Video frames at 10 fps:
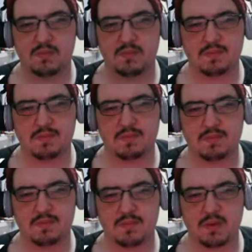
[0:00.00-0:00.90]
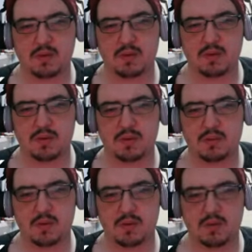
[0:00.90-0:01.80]
There we go.
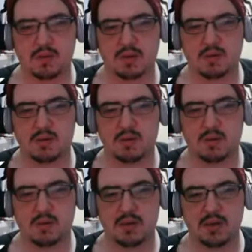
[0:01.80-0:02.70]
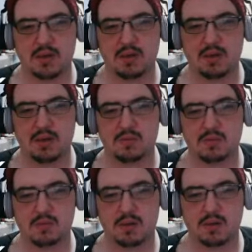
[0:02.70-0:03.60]
Take the bow.
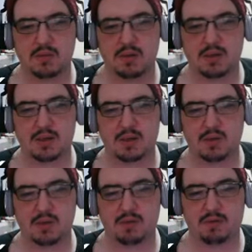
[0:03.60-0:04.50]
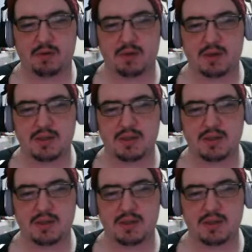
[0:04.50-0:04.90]
I don't actually want the fur grass